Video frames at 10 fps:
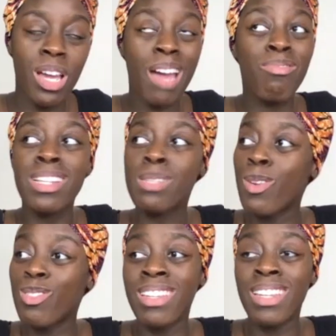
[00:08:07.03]
I really
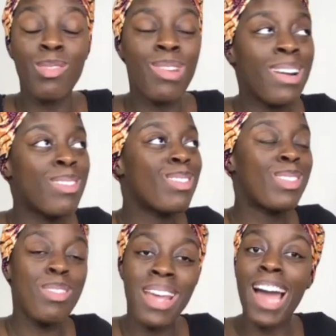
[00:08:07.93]
spoke to you. Wow,
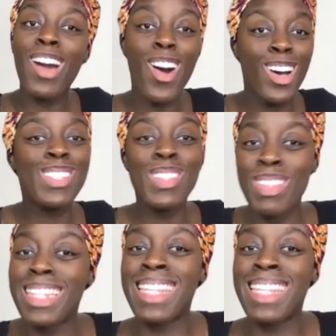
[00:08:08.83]
sorry, I can't do this